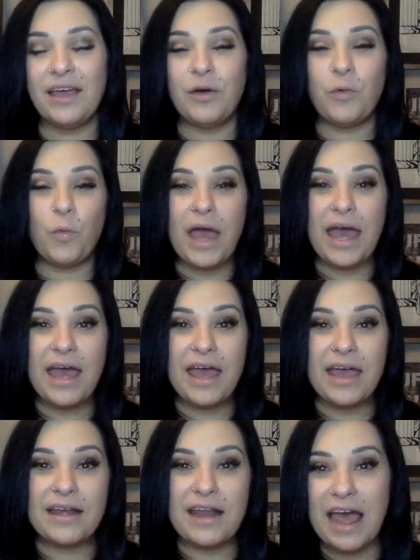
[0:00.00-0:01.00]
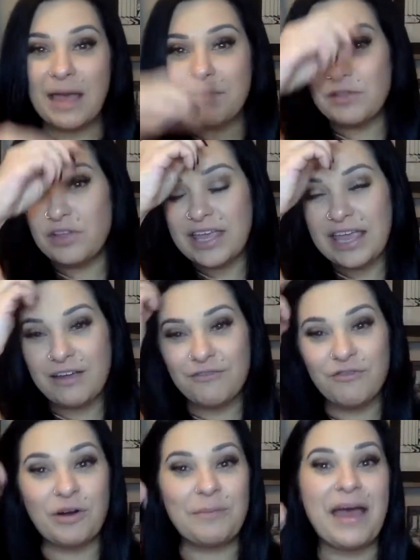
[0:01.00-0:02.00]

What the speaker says: When I'm looking for